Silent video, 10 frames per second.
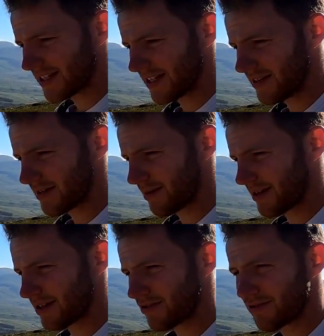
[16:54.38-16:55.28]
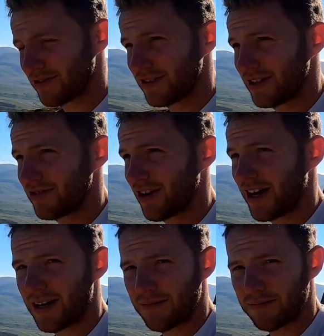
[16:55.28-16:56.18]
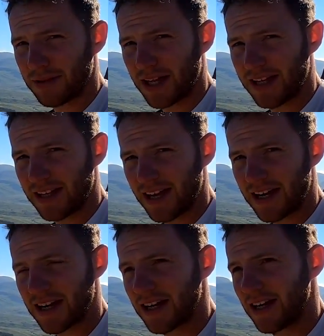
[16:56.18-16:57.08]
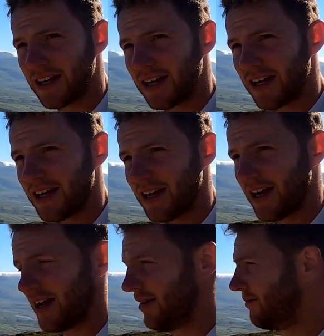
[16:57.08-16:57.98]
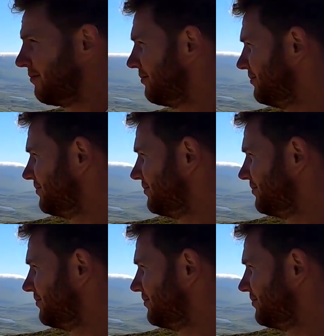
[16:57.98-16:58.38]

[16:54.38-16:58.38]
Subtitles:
sleeves a bit to try and blend it in.